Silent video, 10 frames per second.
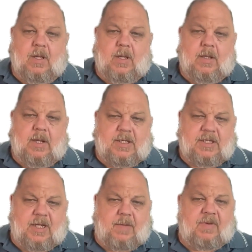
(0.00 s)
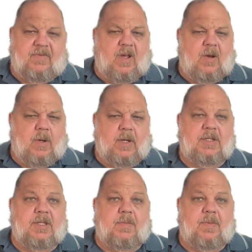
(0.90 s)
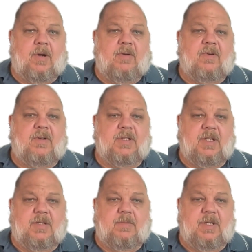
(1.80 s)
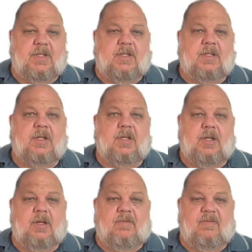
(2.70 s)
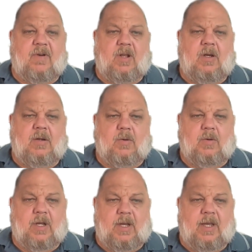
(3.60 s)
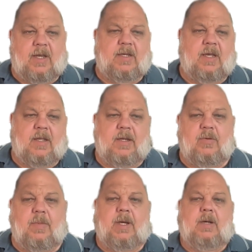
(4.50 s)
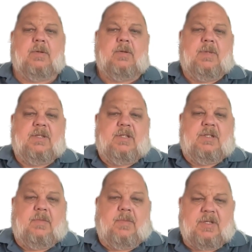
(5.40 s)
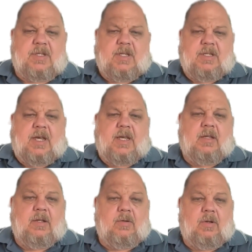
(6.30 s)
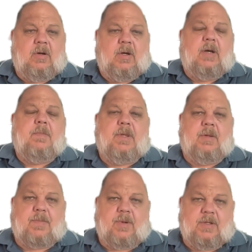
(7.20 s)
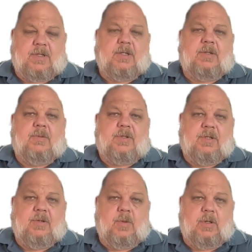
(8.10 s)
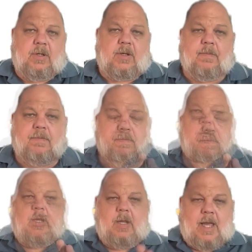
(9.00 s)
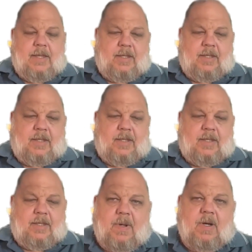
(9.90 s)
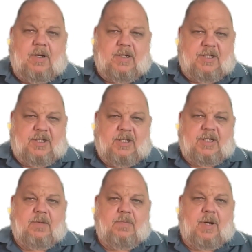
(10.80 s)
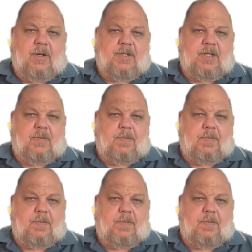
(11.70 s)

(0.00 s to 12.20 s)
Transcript: The next step, if no one has their profile set to message, you can follow or connect and then you'll be able to message them. This can take a little longer, but the process will still work. And the next step, I suggest composing a